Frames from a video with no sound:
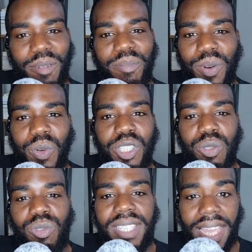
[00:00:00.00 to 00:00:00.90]
But what
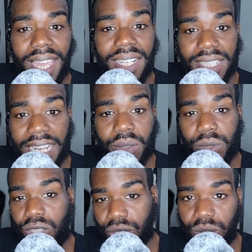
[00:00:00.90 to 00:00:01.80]
you can take
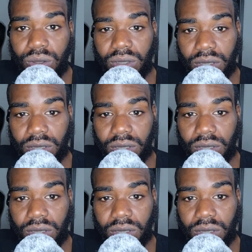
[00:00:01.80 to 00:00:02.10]
with you